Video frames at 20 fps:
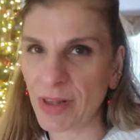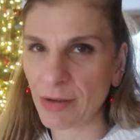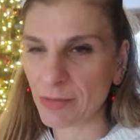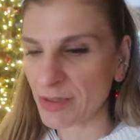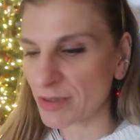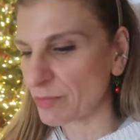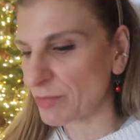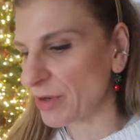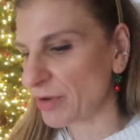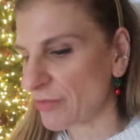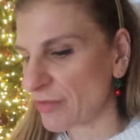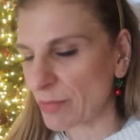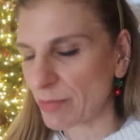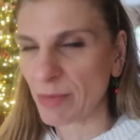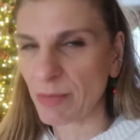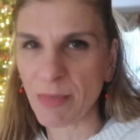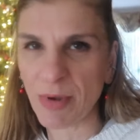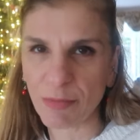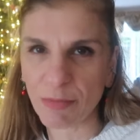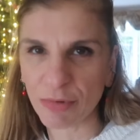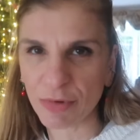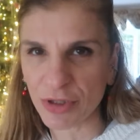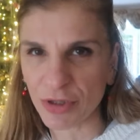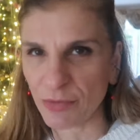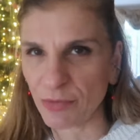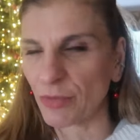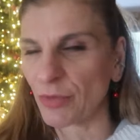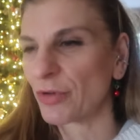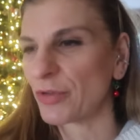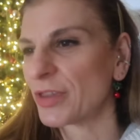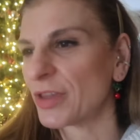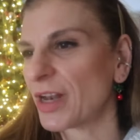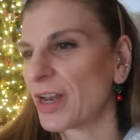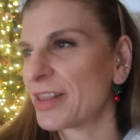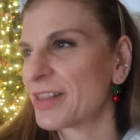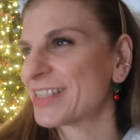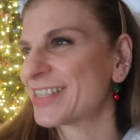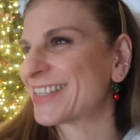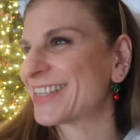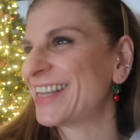that was me rubbing my bottom on the
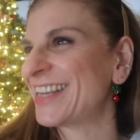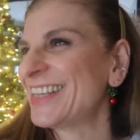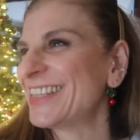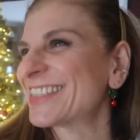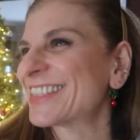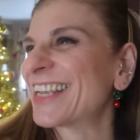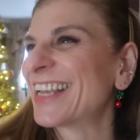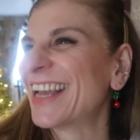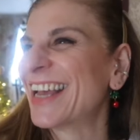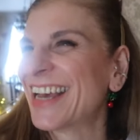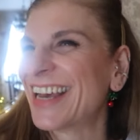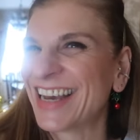leather seat.